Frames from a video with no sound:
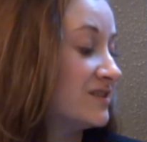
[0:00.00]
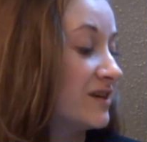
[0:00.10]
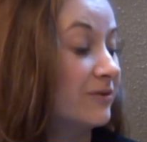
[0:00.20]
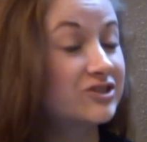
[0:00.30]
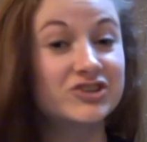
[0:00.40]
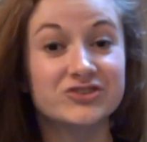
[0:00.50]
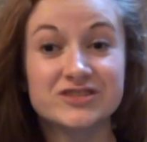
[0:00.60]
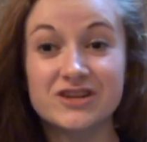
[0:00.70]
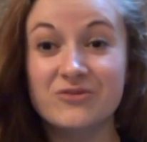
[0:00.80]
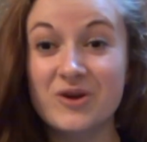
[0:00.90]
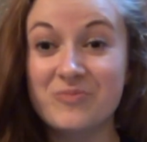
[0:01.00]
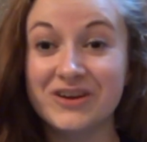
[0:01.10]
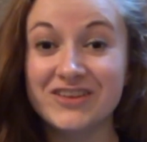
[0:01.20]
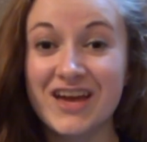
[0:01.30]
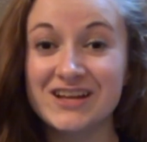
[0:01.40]
since I returned stuff, I
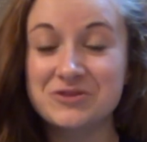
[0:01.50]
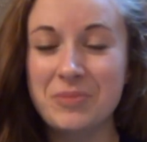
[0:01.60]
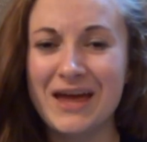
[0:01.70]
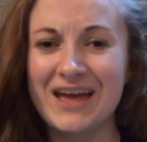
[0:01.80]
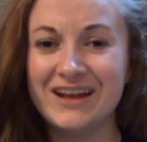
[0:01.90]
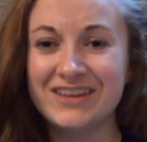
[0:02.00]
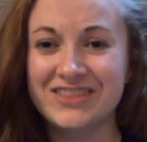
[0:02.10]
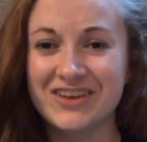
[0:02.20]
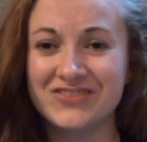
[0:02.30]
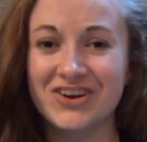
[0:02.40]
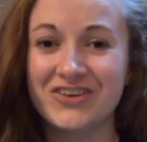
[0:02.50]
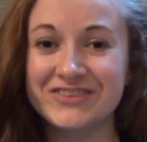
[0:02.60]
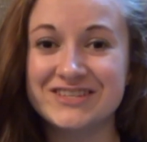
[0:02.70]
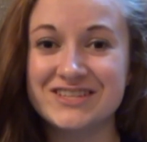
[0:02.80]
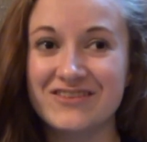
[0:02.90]
barely had to pay anything for all
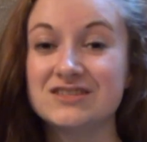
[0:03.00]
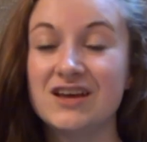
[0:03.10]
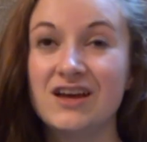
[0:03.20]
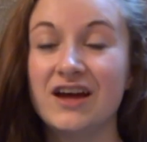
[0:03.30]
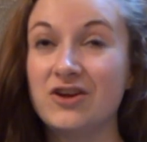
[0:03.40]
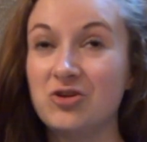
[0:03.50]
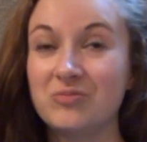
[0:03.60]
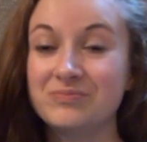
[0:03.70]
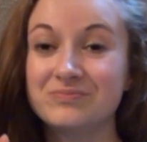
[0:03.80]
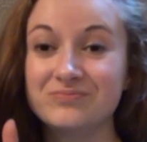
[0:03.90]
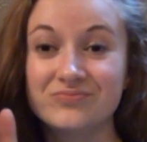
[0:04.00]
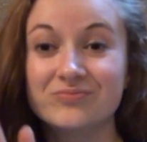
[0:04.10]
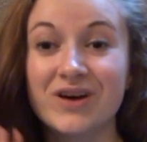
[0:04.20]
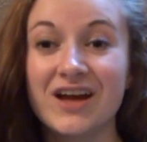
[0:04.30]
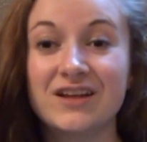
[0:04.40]
this stuff. I don't
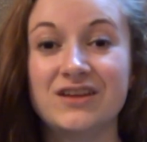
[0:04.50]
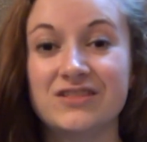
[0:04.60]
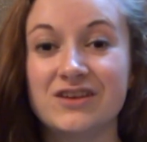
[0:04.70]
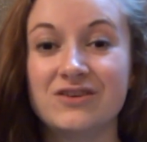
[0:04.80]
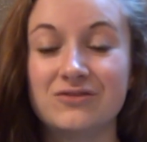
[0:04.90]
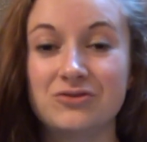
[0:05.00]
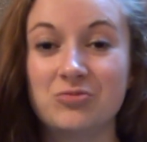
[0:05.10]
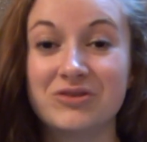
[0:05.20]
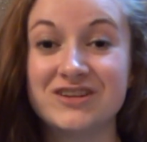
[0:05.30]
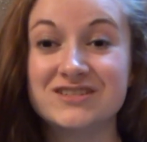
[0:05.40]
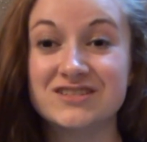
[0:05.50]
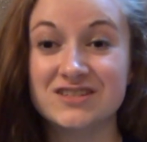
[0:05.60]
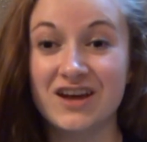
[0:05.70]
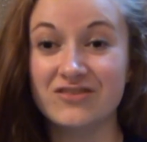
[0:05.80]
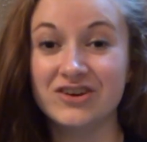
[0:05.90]
buy anything full
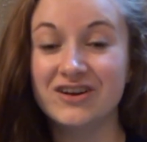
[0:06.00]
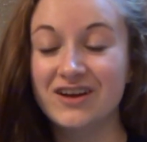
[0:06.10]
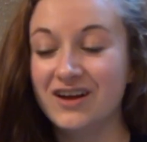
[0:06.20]
priced ever.